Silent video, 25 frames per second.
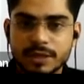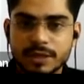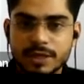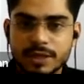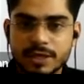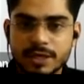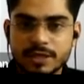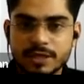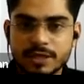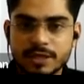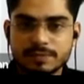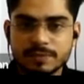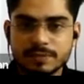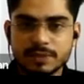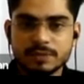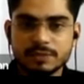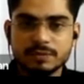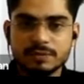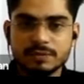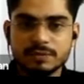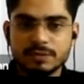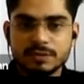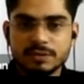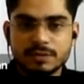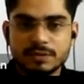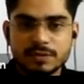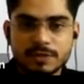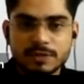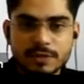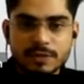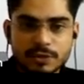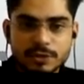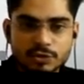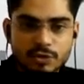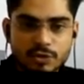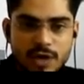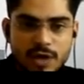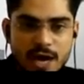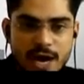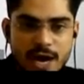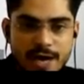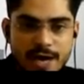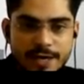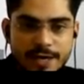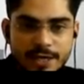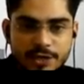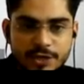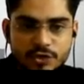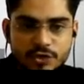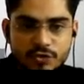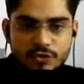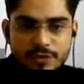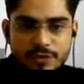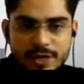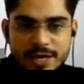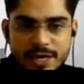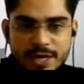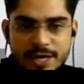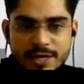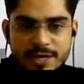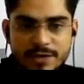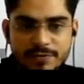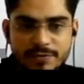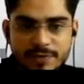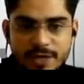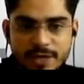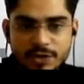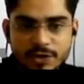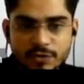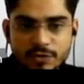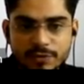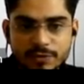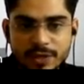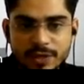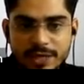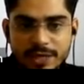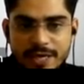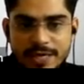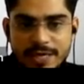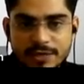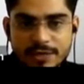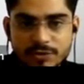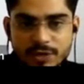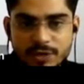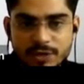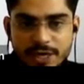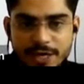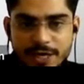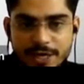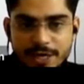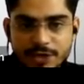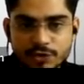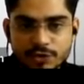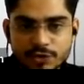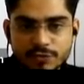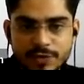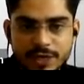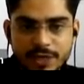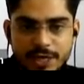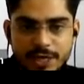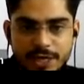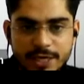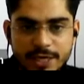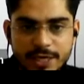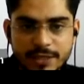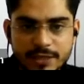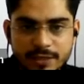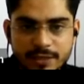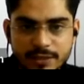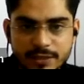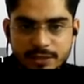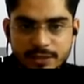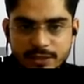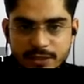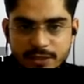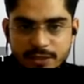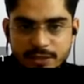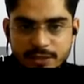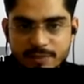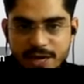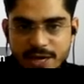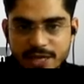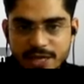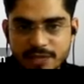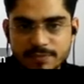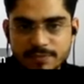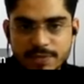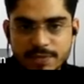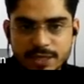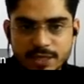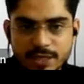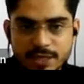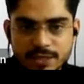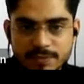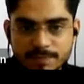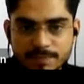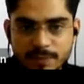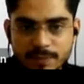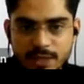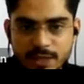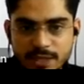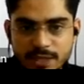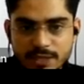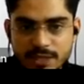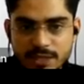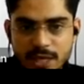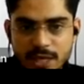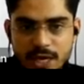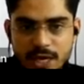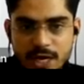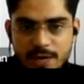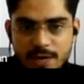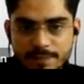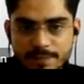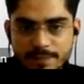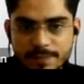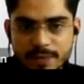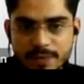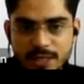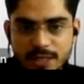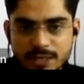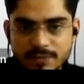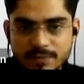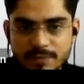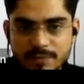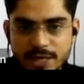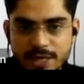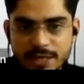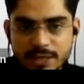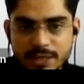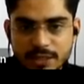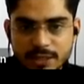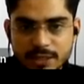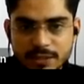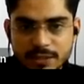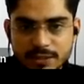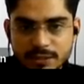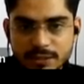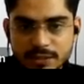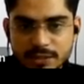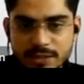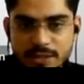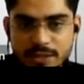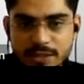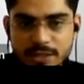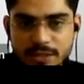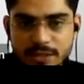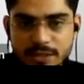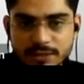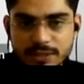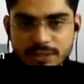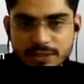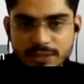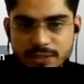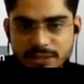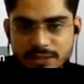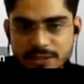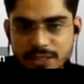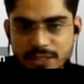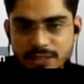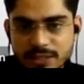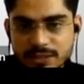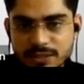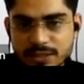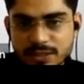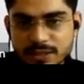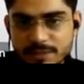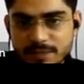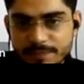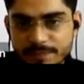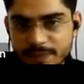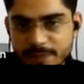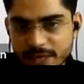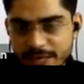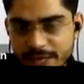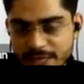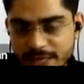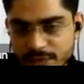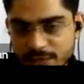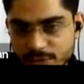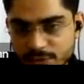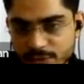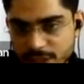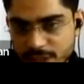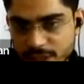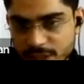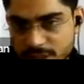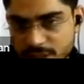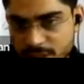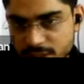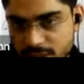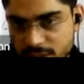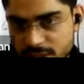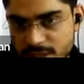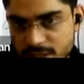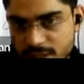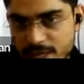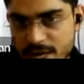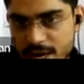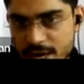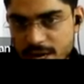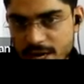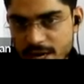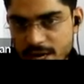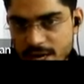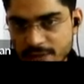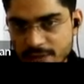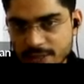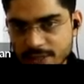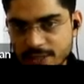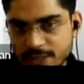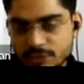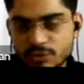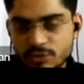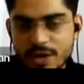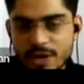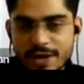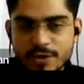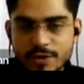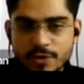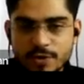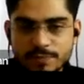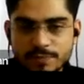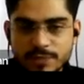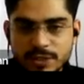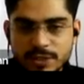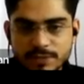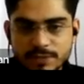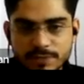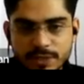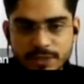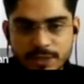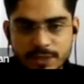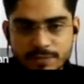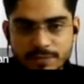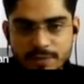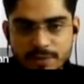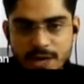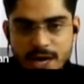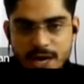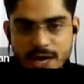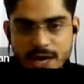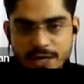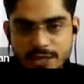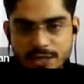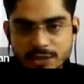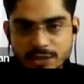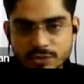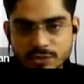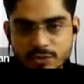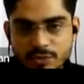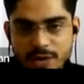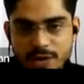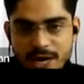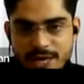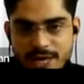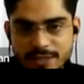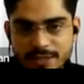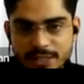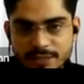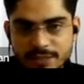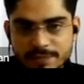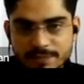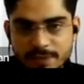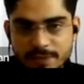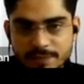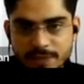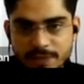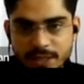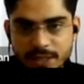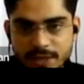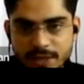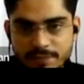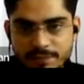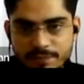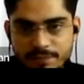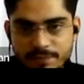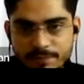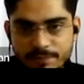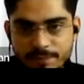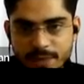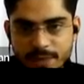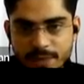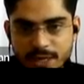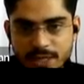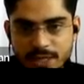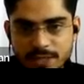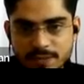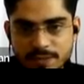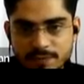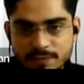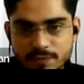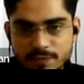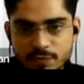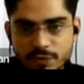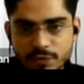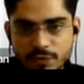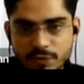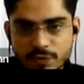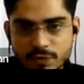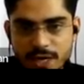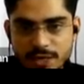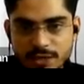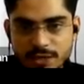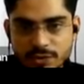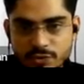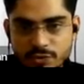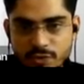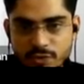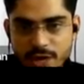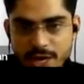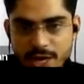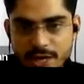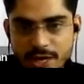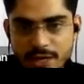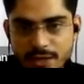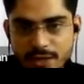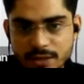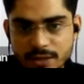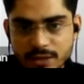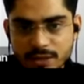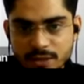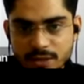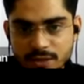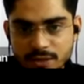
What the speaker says: A is 1. So r equivalent, when you will calculate, you will get this minus minus plus r plus minus. This is just the simple calculation. The square of this become r square. This will become plus 4r square,